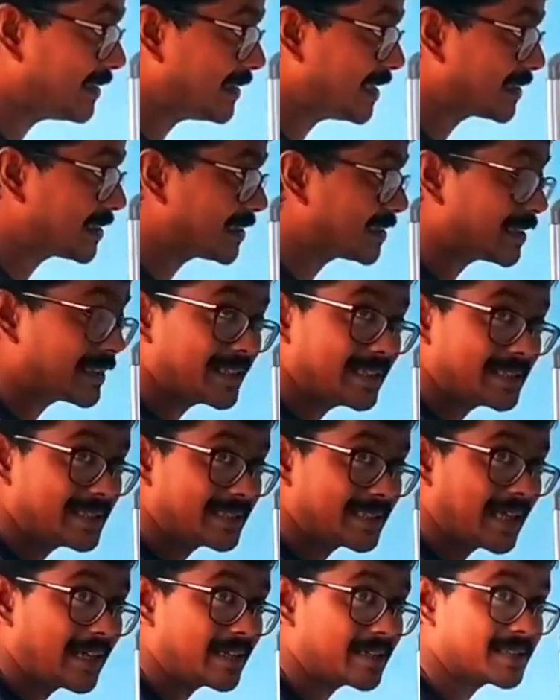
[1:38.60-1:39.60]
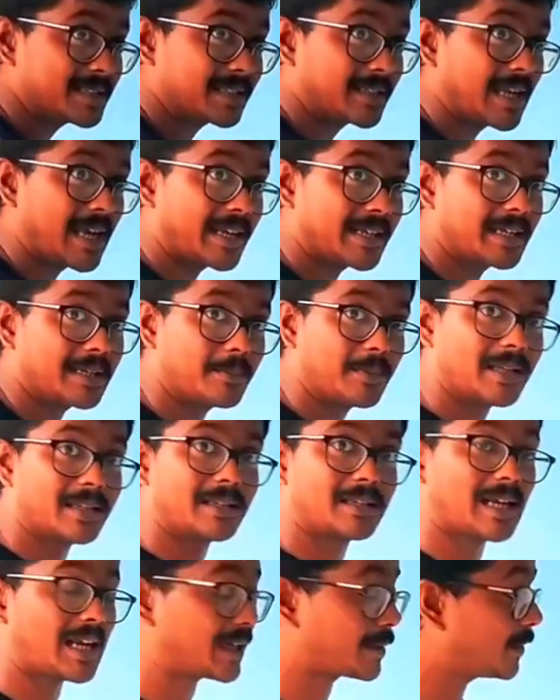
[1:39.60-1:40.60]
necessary charge carried by
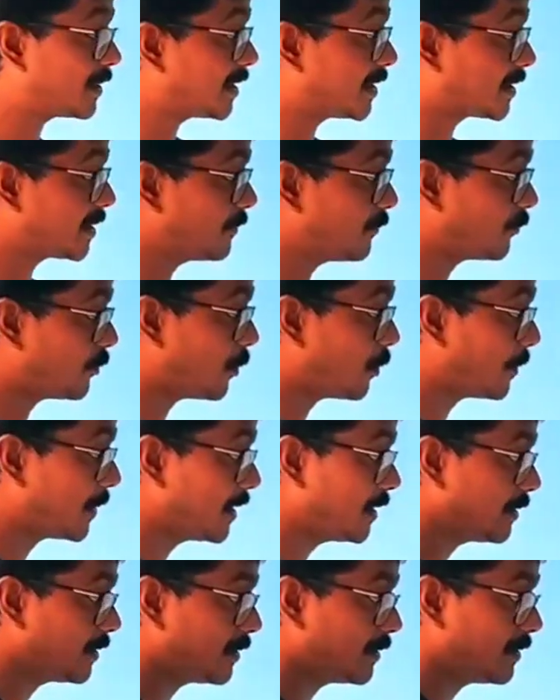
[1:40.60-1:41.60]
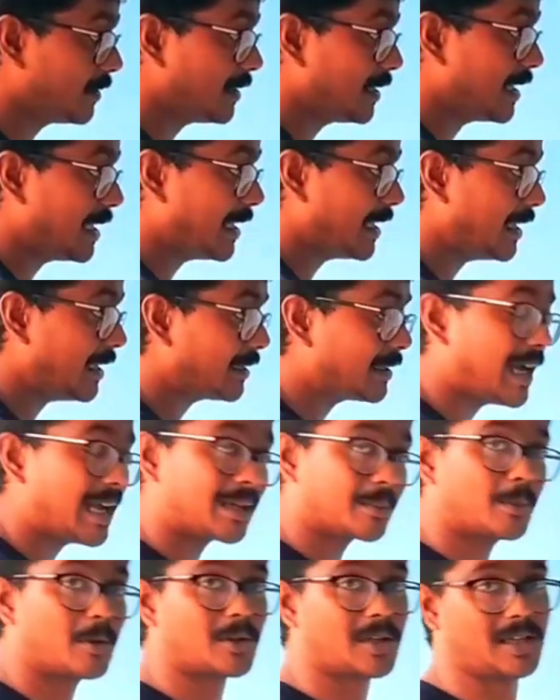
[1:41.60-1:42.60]
the carbon atom, forming a
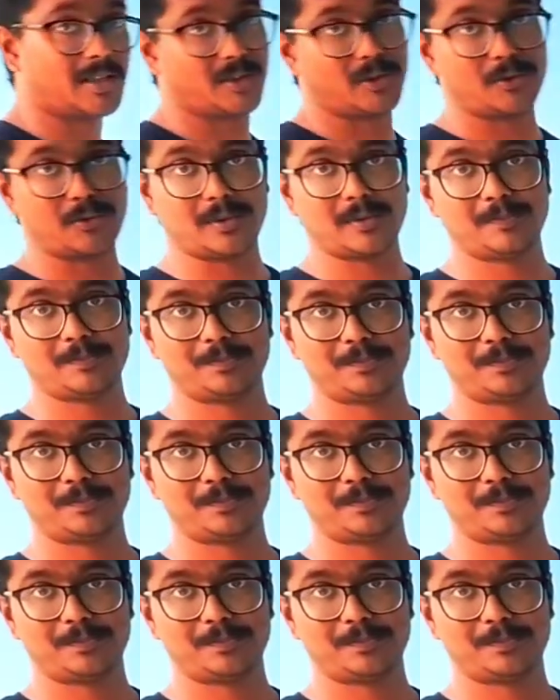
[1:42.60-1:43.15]
carbocation.